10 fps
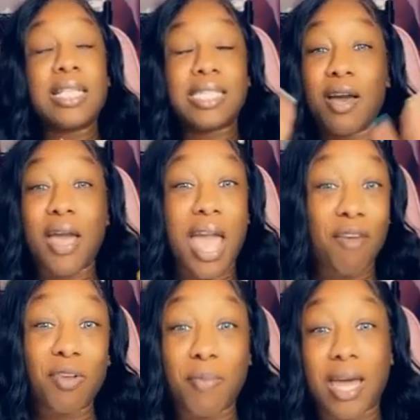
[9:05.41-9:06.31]
Tell
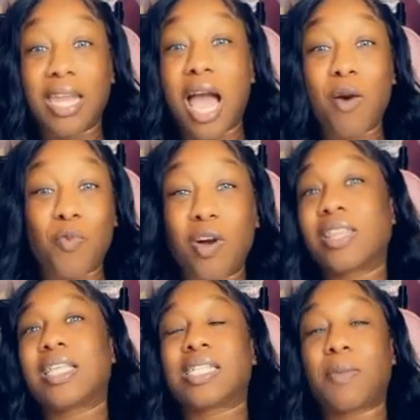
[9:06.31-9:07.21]
everybody. I want
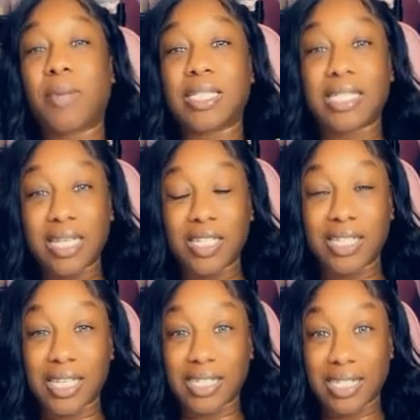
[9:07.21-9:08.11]
this to be such a
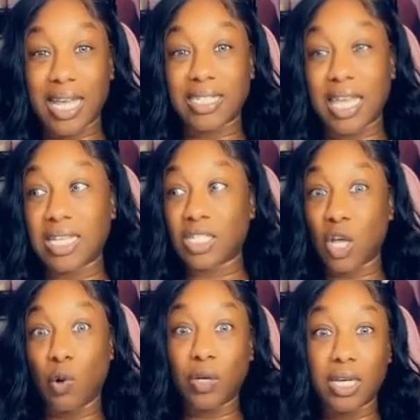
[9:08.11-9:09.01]
success that it's
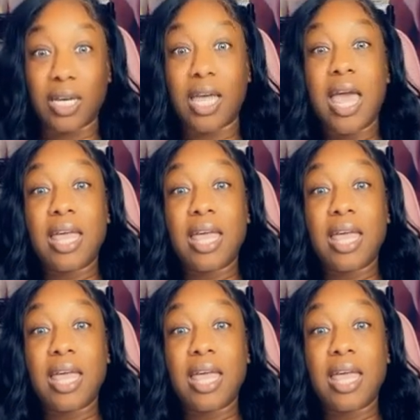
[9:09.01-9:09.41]
so good